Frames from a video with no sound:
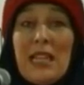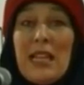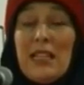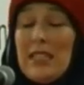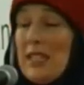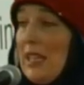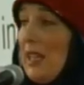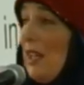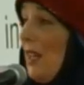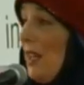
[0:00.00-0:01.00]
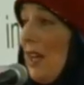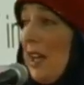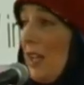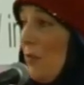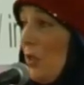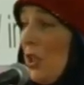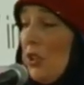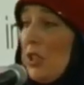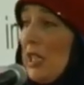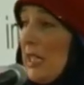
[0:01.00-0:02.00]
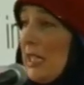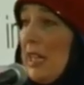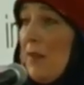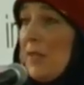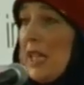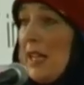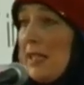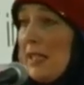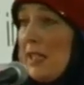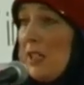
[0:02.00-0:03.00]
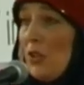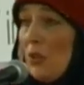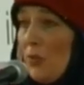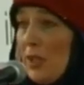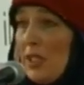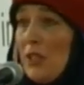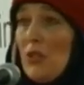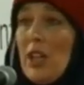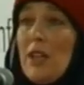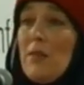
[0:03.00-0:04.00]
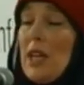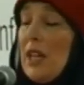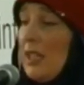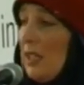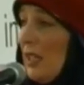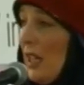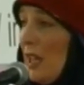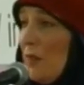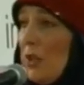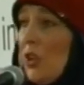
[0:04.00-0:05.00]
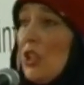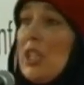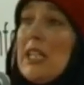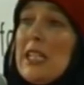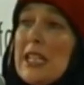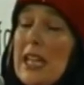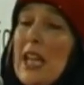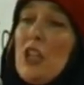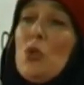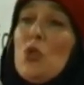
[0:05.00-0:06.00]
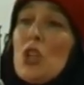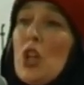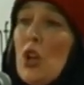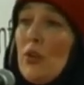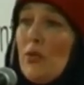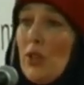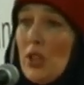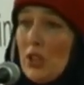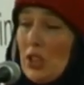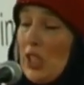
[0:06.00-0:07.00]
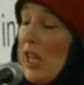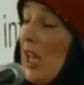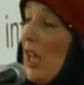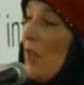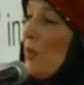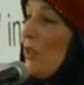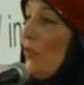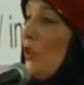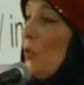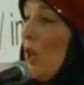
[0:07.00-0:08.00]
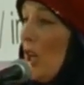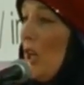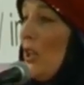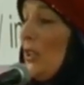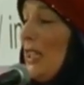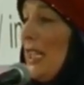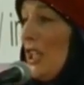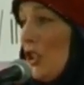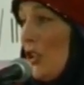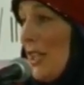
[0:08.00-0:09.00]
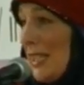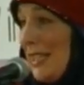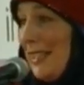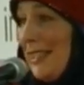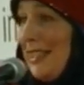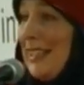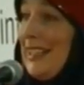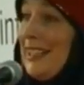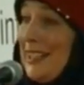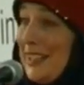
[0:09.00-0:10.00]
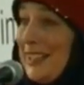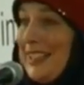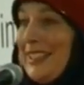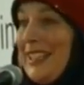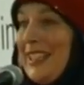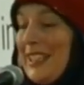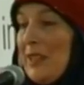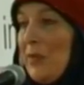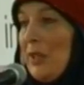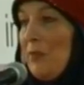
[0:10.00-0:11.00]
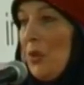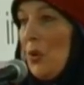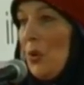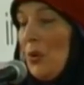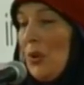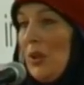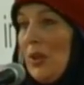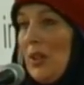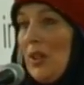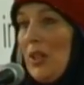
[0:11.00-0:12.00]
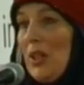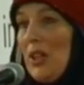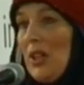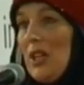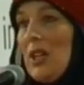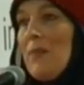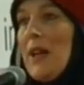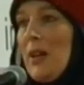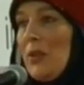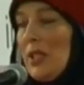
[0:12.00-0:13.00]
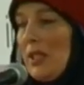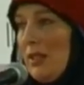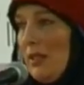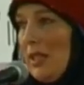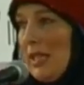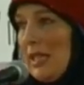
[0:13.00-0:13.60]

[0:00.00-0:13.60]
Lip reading: here tonight, I am not Islam's answer to Billy Graham. I am not here to get you to convert. But if you are interested in learning a little bit more about